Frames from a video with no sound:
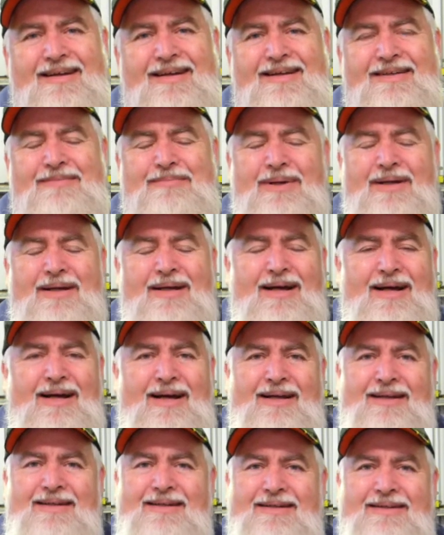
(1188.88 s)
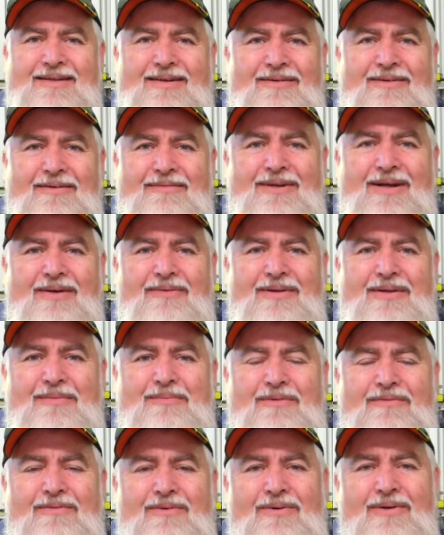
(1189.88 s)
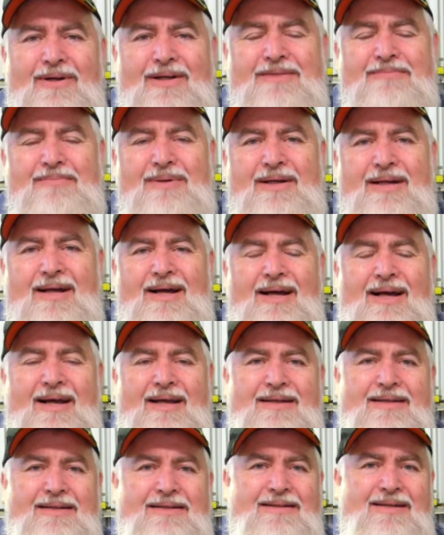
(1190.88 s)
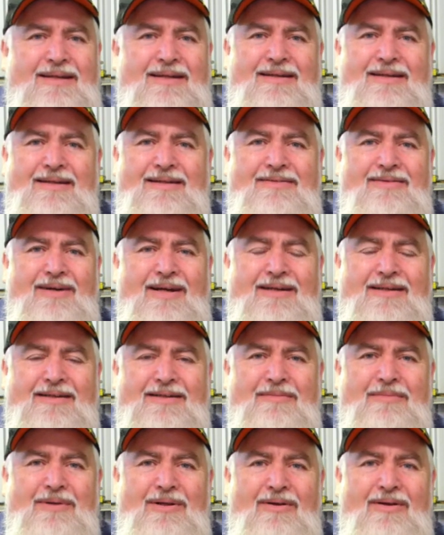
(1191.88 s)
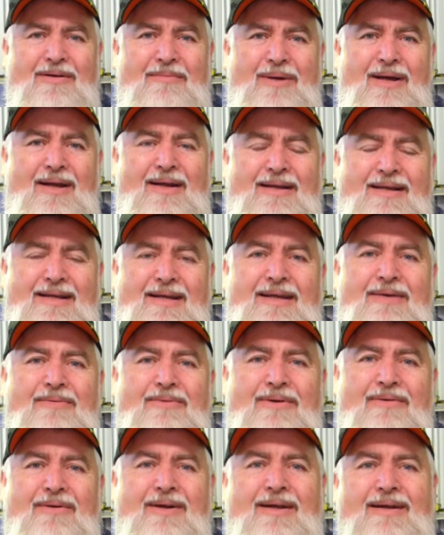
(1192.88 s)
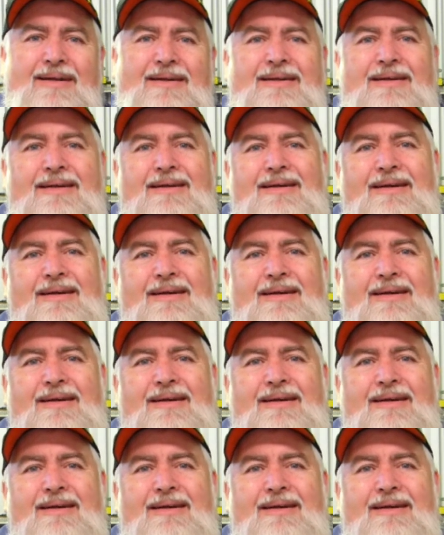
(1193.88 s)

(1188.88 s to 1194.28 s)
he's been ages. I've dealt with him before, and he's been ages getting this tractor to me, like about a year, we reckon.